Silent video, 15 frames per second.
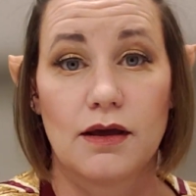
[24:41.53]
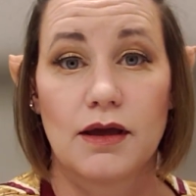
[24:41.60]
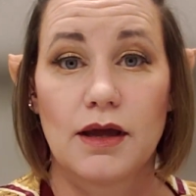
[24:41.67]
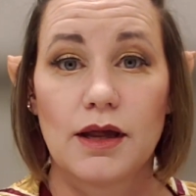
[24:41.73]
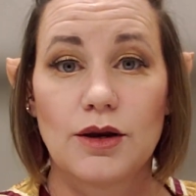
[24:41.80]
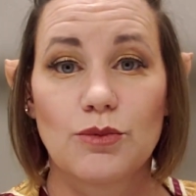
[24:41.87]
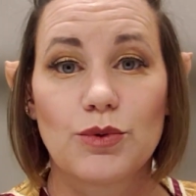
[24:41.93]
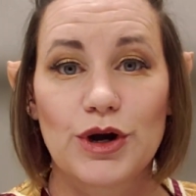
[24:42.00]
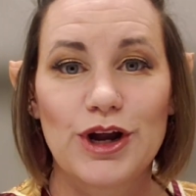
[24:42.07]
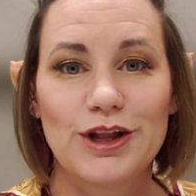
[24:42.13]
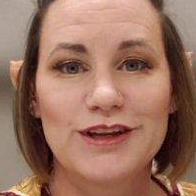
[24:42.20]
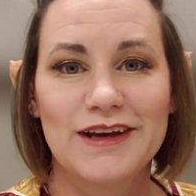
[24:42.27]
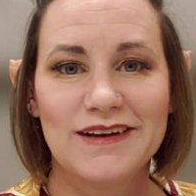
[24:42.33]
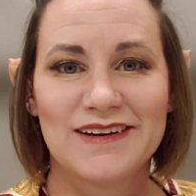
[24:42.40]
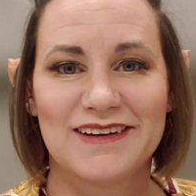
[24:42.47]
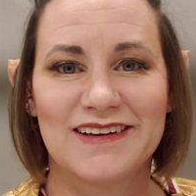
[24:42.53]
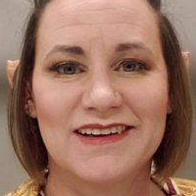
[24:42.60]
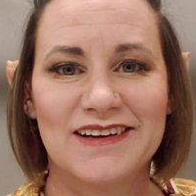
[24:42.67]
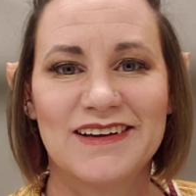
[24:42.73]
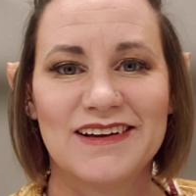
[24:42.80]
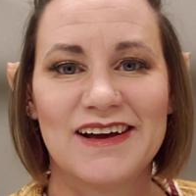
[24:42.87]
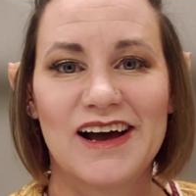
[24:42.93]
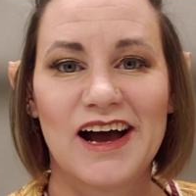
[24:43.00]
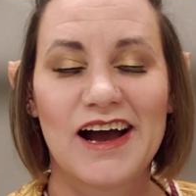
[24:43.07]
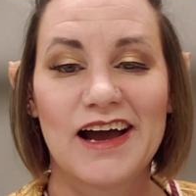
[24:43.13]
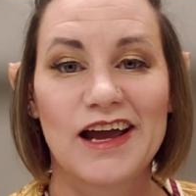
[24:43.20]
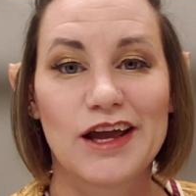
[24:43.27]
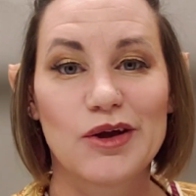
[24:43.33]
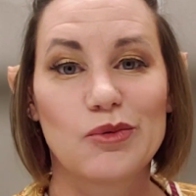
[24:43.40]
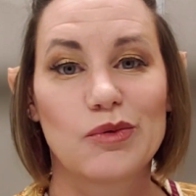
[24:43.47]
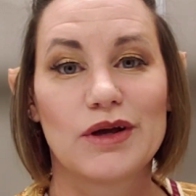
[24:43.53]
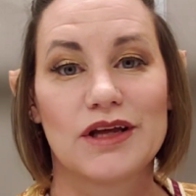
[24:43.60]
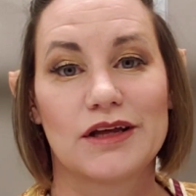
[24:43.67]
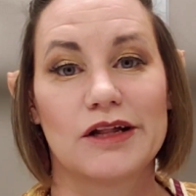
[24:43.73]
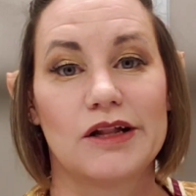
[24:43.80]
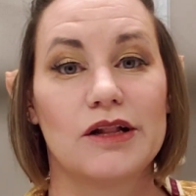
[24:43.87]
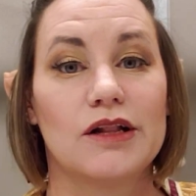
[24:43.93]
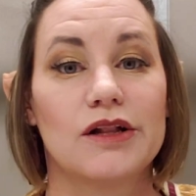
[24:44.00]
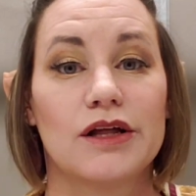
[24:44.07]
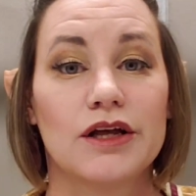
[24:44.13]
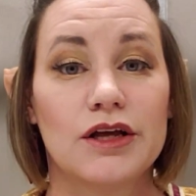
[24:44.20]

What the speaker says: And we're all done. I will